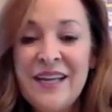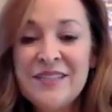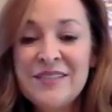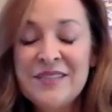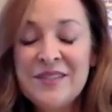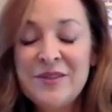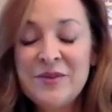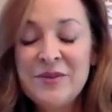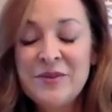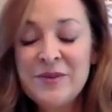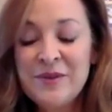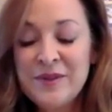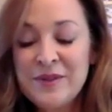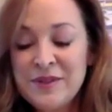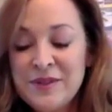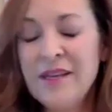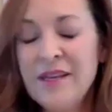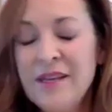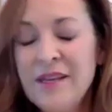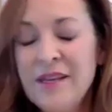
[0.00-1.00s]
So I
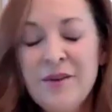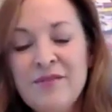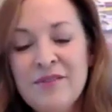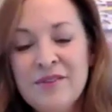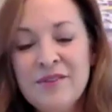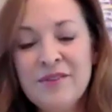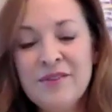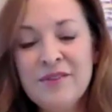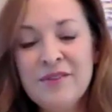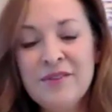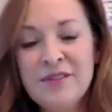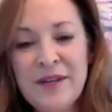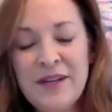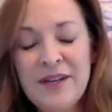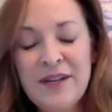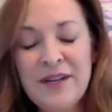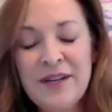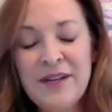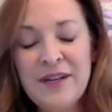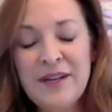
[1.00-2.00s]
think we covered just
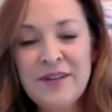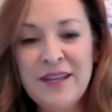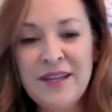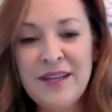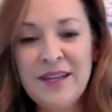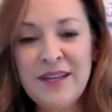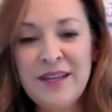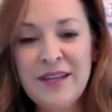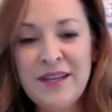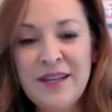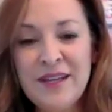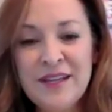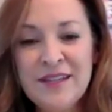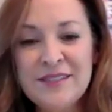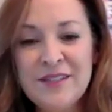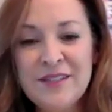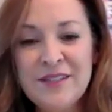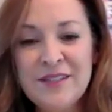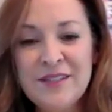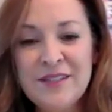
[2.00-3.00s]
about everything.
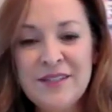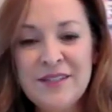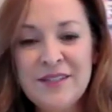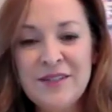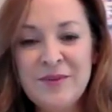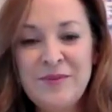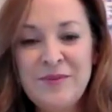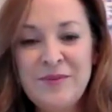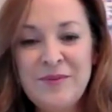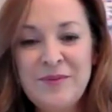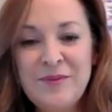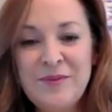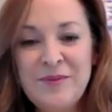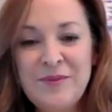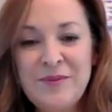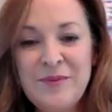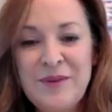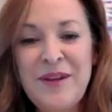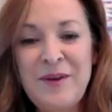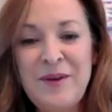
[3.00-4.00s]
So
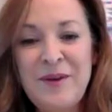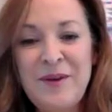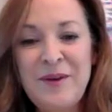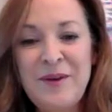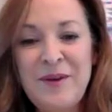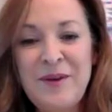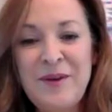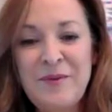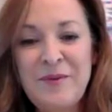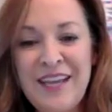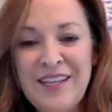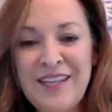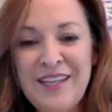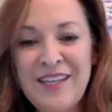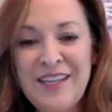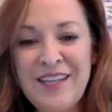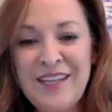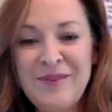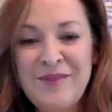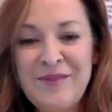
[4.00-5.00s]
I want
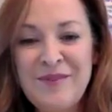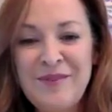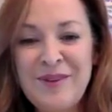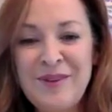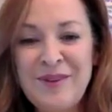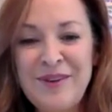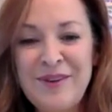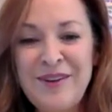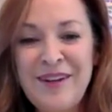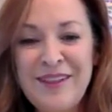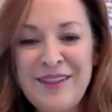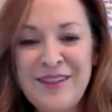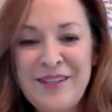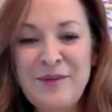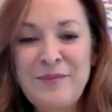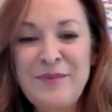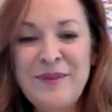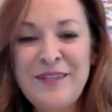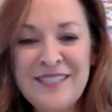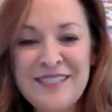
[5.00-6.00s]
to thank you
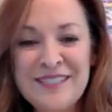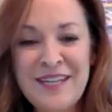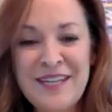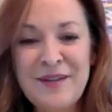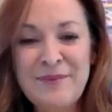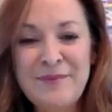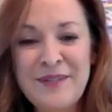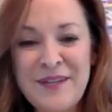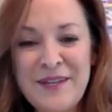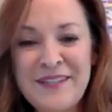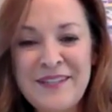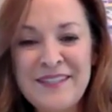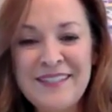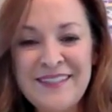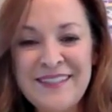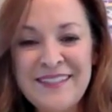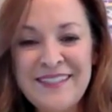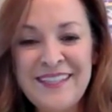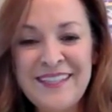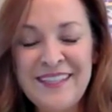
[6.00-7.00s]
for a little bit of time
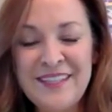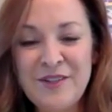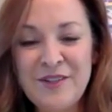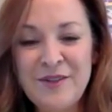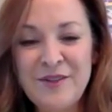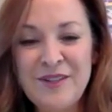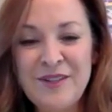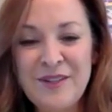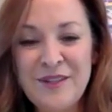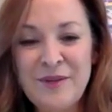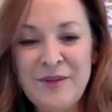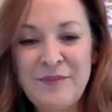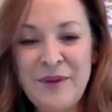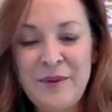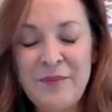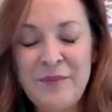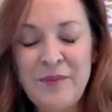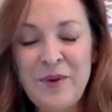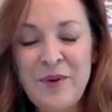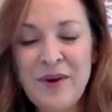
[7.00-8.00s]
to huddle and learn a
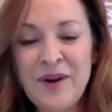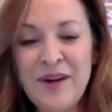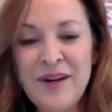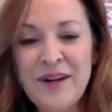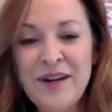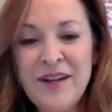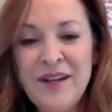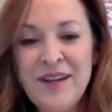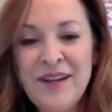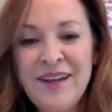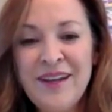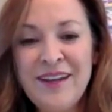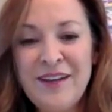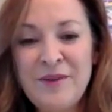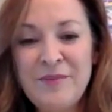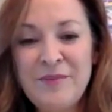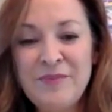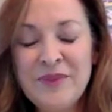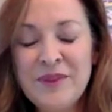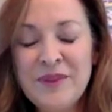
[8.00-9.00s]
little bit more.
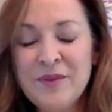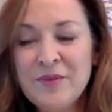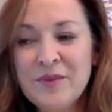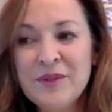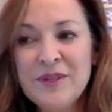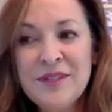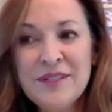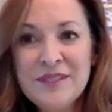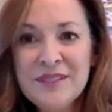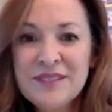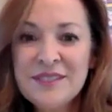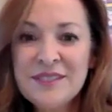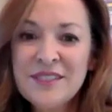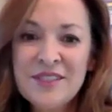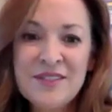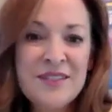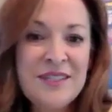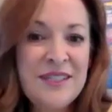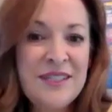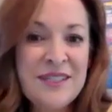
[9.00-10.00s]
The world's
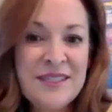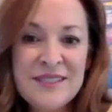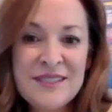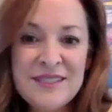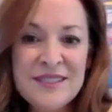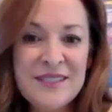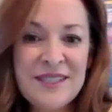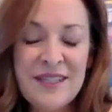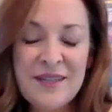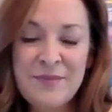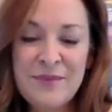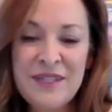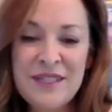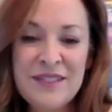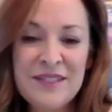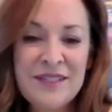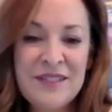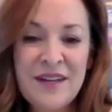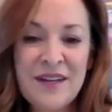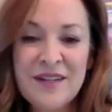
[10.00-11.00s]
curious. I
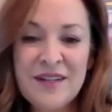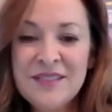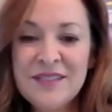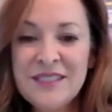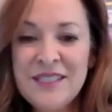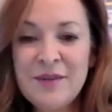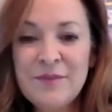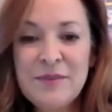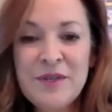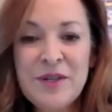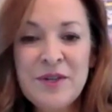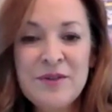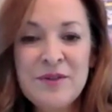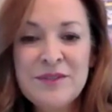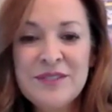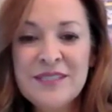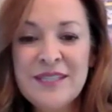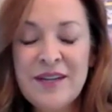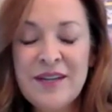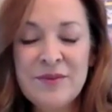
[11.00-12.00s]
mean, RTM
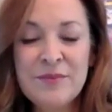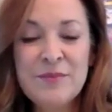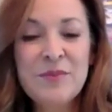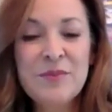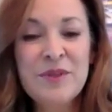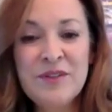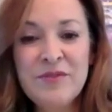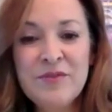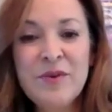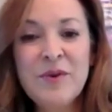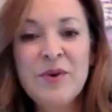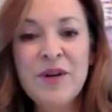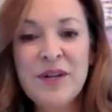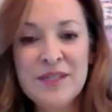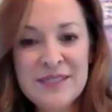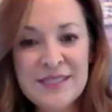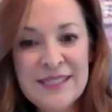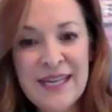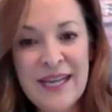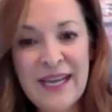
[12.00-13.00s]
codes sound pretty foreign
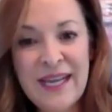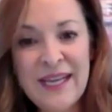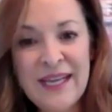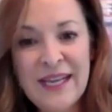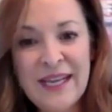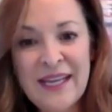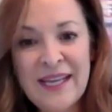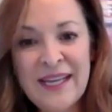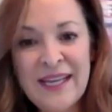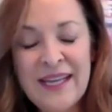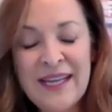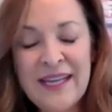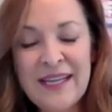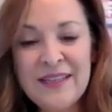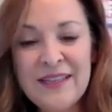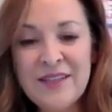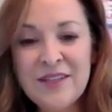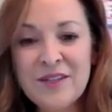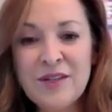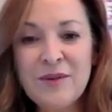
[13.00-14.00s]
today,
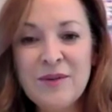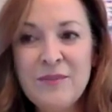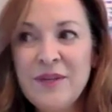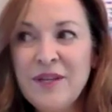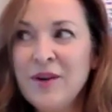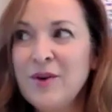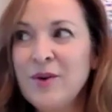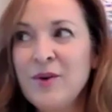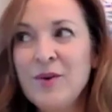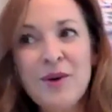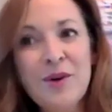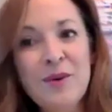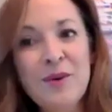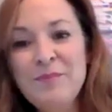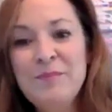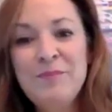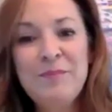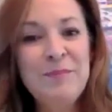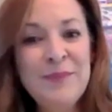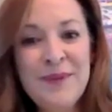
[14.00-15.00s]
and they're going to be our
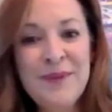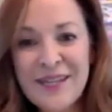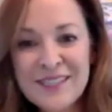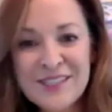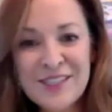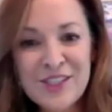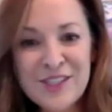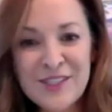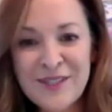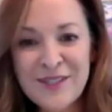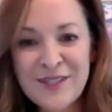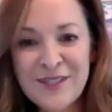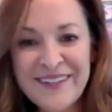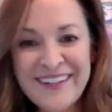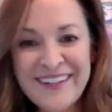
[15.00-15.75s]
norm next year.